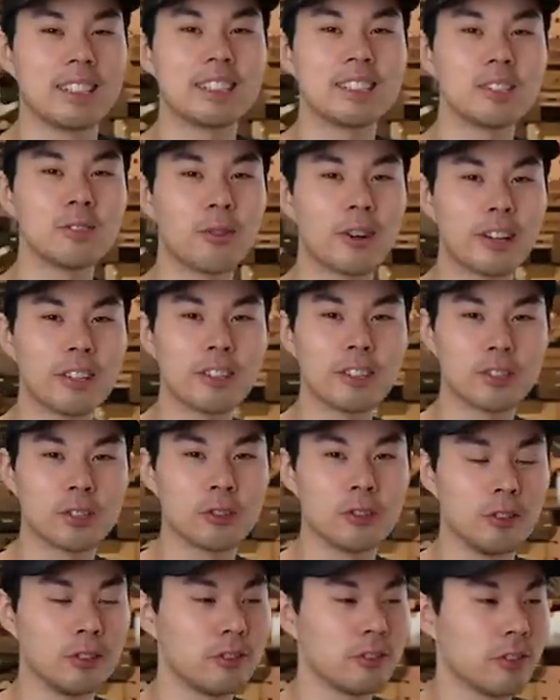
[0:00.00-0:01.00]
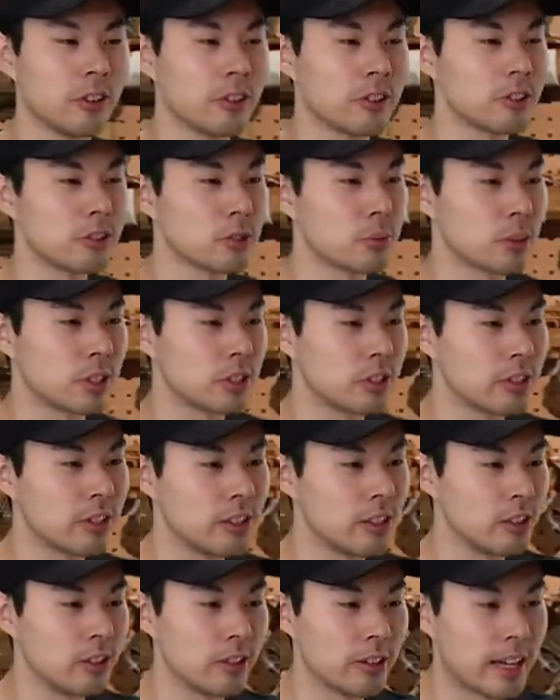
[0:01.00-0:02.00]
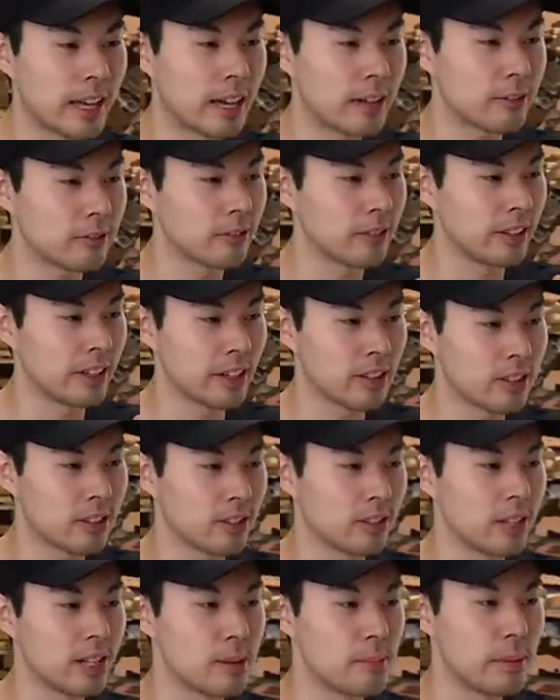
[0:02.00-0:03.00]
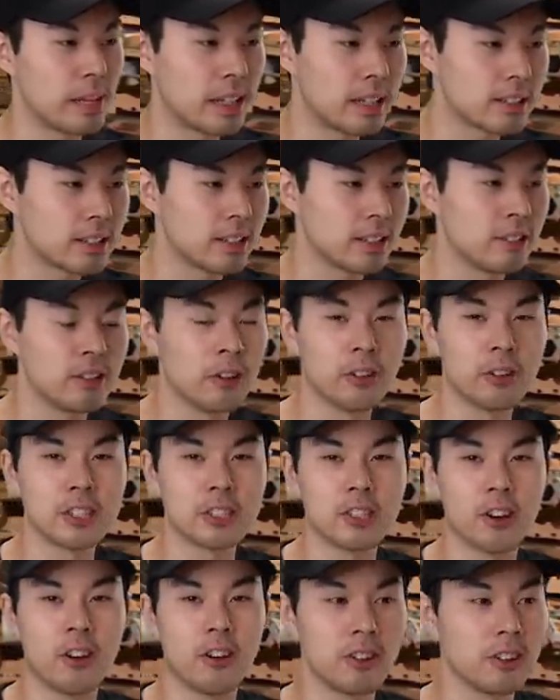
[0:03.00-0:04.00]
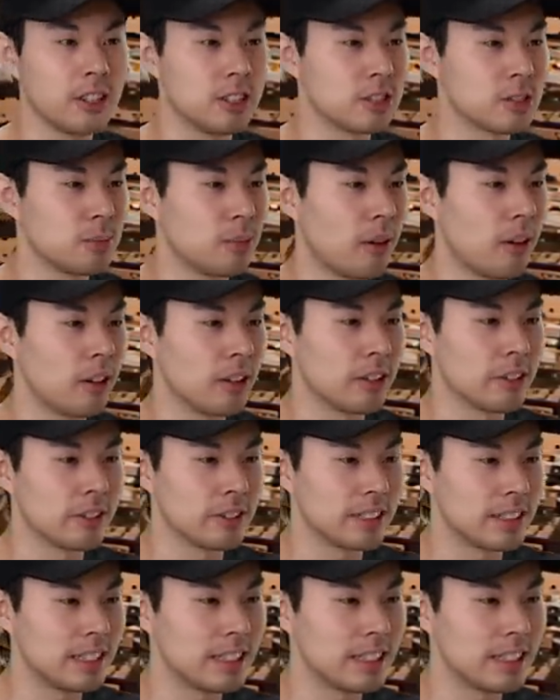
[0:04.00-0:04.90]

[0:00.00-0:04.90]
This is one of those cool photos which you can look at for like 30 minutes and notice all these small little